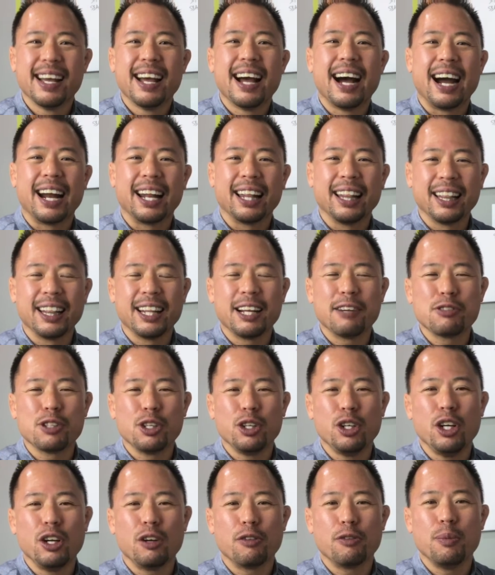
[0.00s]
I'd love to
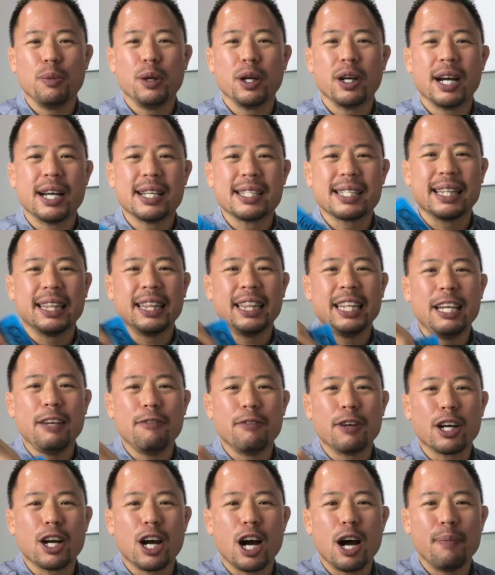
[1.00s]
hear from you guys. Leave
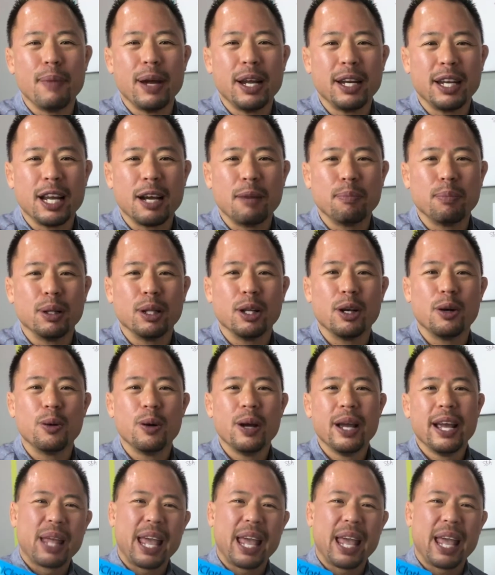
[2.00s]
a comment down below.